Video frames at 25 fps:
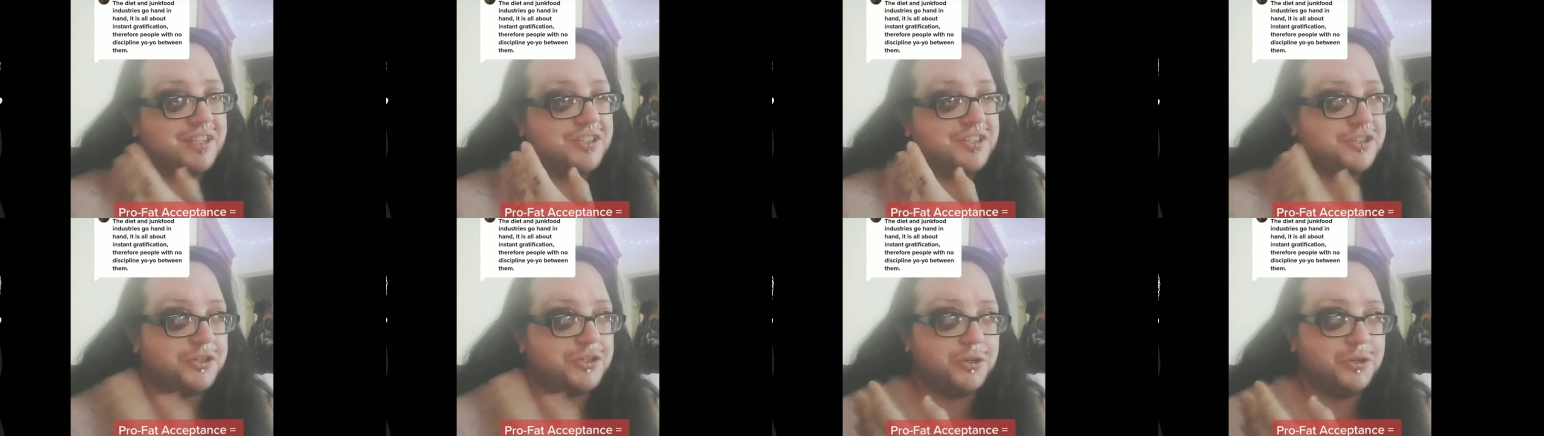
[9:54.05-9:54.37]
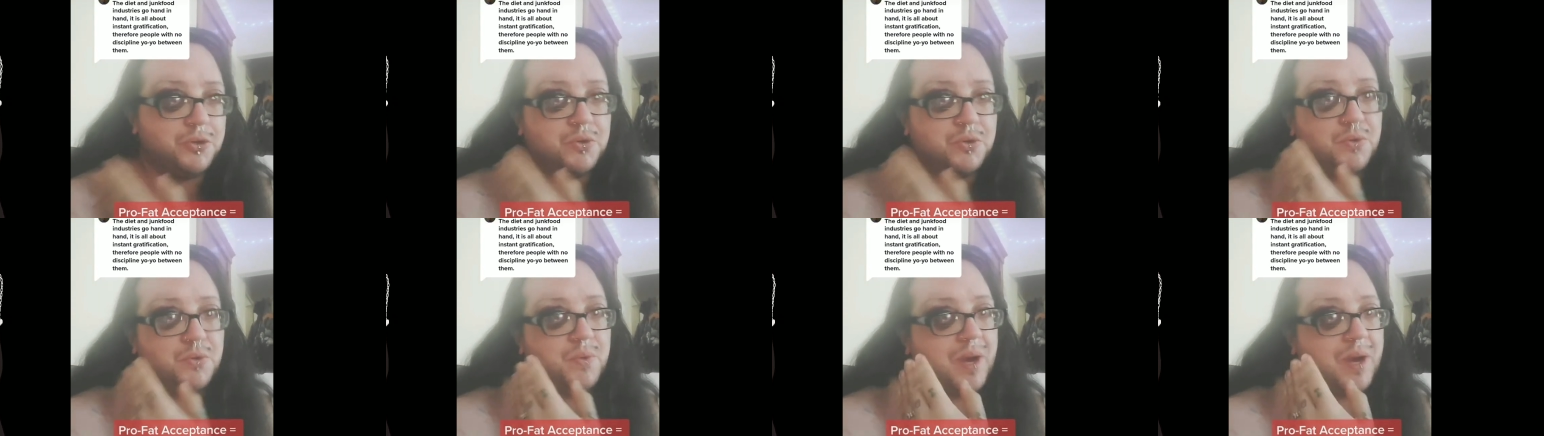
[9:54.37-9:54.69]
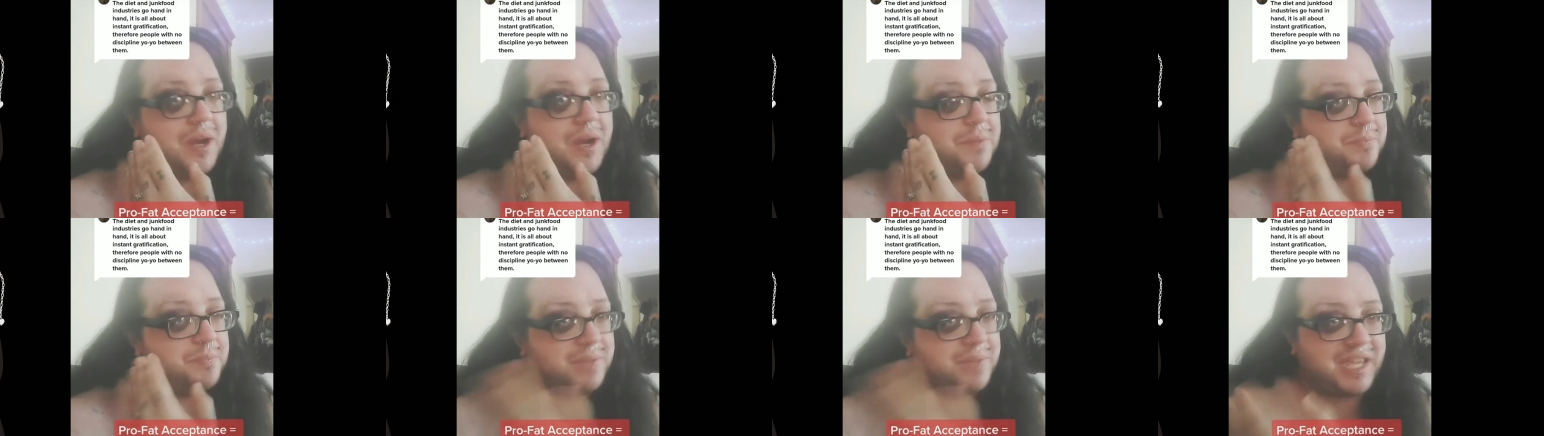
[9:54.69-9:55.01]
to
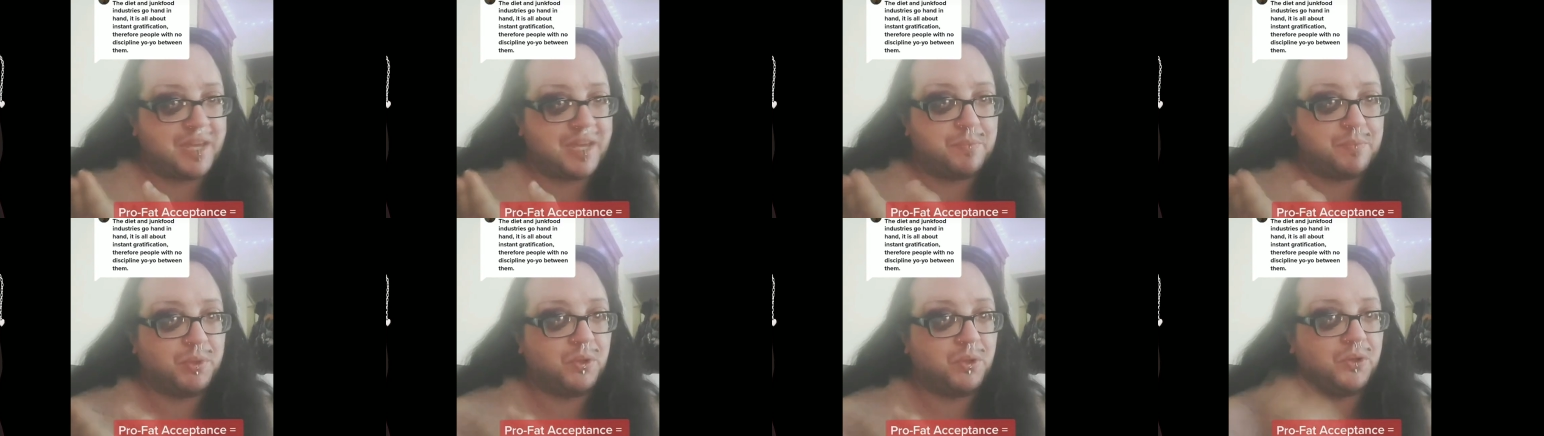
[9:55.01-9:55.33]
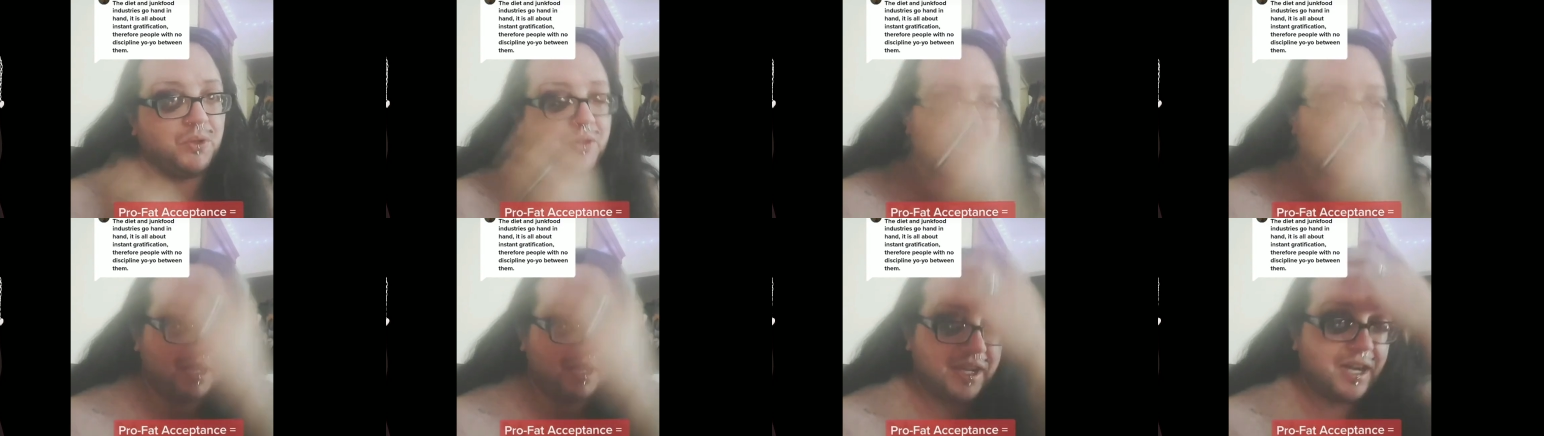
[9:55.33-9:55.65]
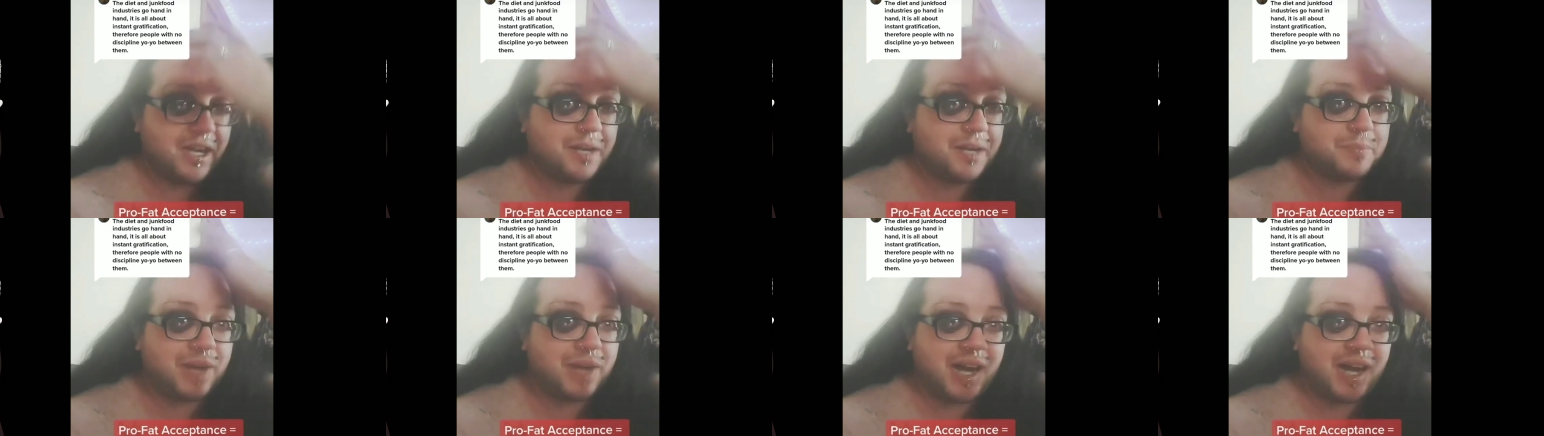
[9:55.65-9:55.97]
people
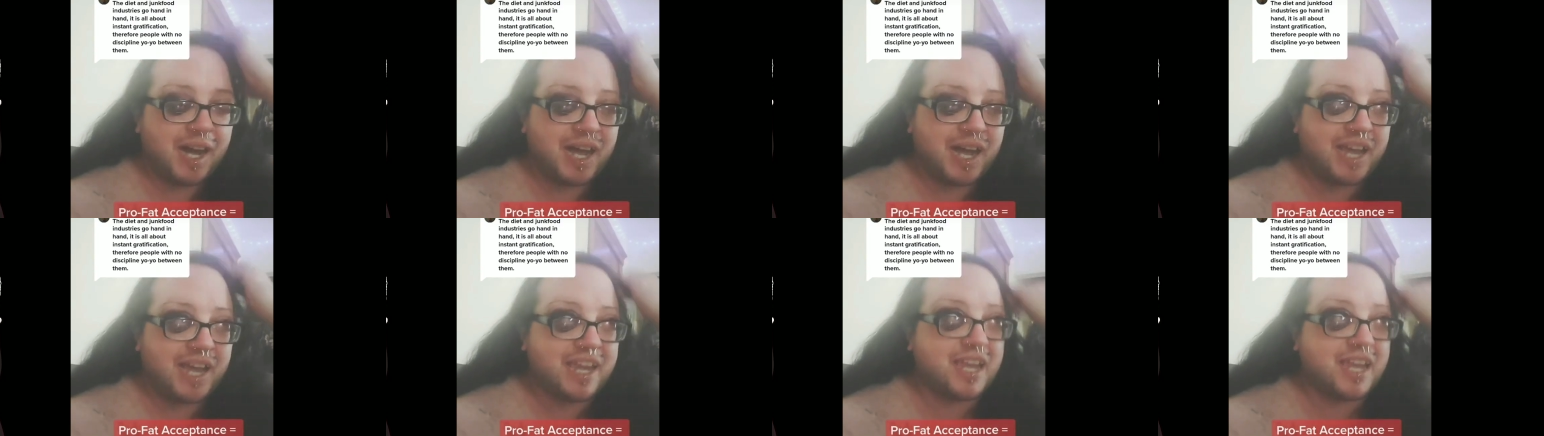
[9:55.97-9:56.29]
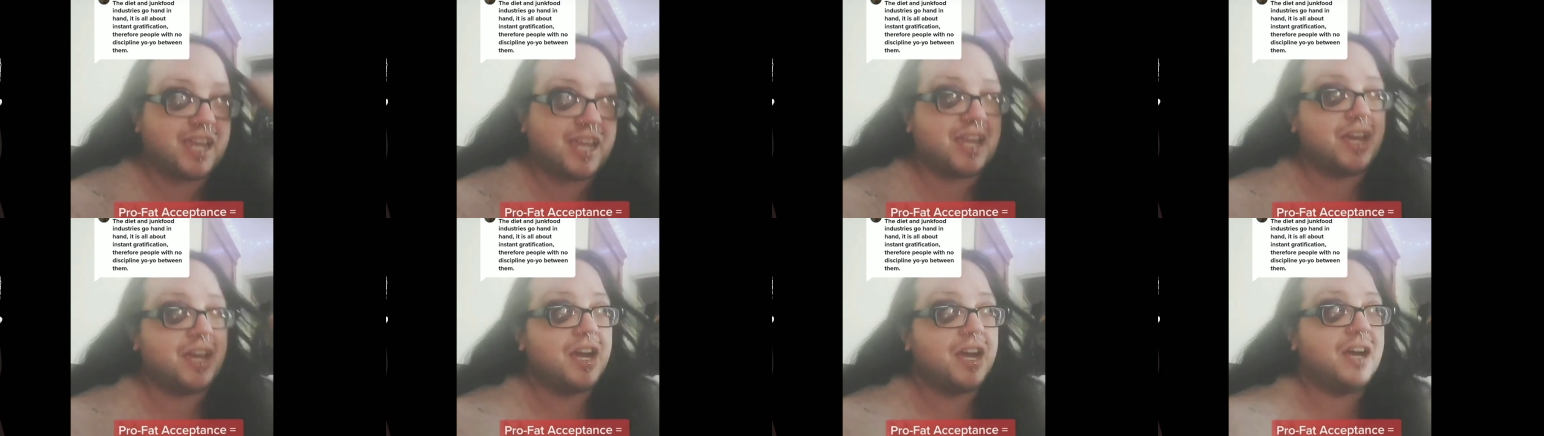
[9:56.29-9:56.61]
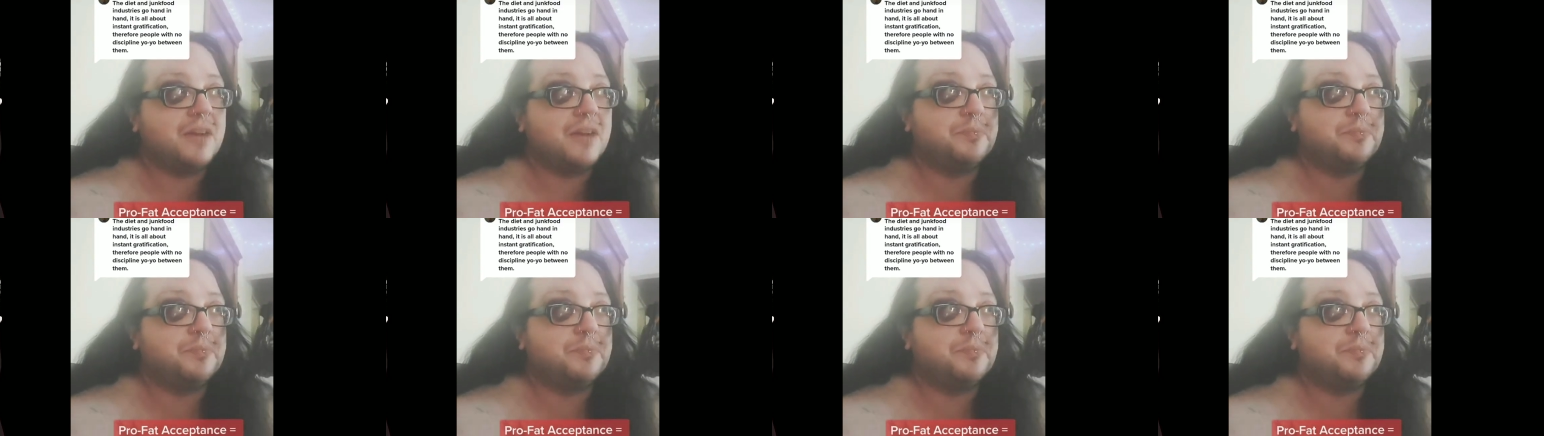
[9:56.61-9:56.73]
by